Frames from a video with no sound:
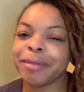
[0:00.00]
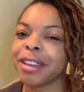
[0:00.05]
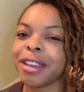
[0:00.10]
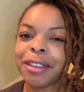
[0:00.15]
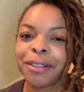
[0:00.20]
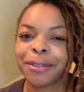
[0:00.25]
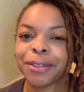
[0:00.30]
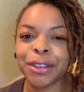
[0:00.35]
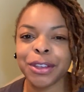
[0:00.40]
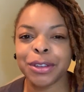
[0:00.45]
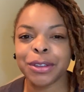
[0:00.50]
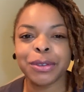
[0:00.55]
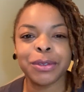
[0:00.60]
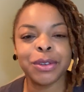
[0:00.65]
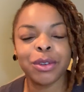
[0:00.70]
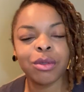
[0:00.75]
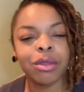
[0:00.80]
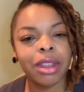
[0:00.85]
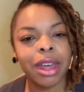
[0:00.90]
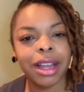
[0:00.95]
if you
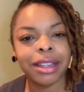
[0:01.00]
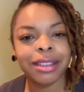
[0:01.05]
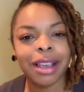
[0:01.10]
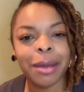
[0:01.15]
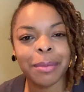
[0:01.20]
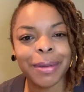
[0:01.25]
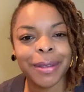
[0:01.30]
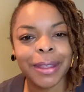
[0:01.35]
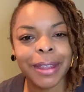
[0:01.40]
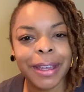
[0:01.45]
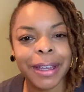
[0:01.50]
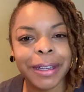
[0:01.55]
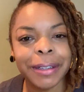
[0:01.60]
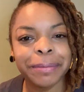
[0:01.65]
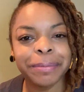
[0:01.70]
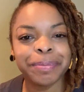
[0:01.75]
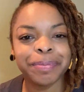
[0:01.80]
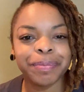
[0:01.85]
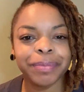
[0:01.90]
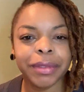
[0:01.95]
do that type of thing.
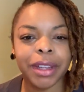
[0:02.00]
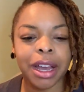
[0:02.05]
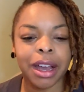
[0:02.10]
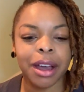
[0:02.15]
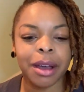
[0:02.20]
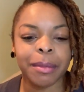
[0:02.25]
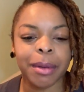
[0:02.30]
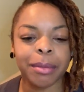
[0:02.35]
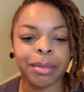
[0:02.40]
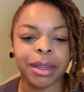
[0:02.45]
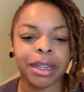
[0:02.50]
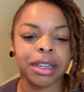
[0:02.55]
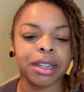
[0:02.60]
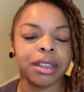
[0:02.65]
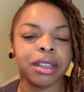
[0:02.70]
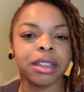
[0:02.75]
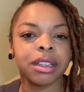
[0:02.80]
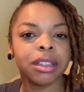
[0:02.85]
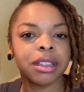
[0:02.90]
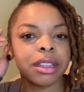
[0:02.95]
I'm
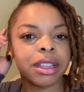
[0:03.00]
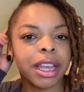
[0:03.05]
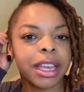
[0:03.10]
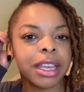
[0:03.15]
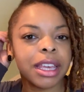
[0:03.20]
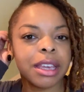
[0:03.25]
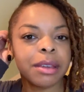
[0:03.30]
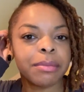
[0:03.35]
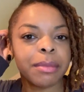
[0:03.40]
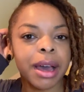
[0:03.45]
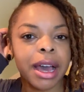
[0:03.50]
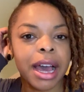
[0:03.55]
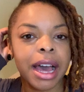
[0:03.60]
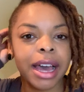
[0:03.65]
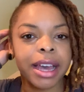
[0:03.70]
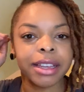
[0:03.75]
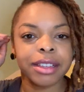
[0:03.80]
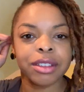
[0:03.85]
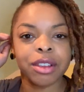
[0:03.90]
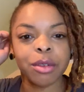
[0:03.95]
gonna keep my
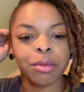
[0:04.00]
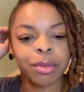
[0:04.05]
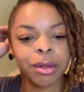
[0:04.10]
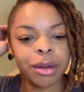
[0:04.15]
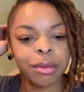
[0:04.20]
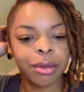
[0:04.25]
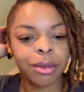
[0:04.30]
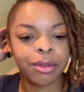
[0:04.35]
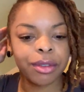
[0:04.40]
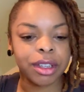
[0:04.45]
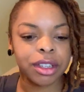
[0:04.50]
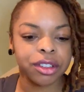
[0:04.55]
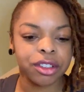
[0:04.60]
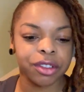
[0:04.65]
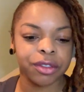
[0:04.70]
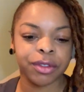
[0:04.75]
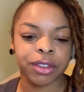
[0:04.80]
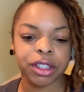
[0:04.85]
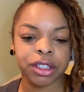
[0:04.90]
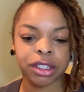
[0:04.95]
eyes open and be
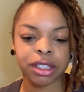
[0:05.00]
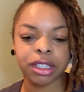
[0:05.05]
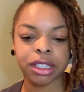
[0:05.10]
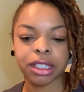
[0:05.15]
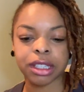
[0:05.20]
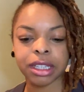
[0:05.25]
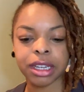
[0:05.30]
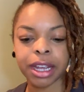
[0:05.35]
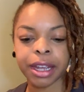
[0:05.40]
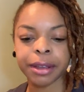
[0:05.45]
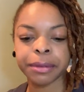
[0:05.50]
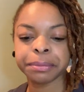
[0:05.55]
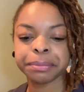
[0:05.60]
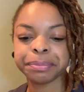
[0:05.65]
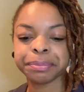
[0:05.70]
vigilant today.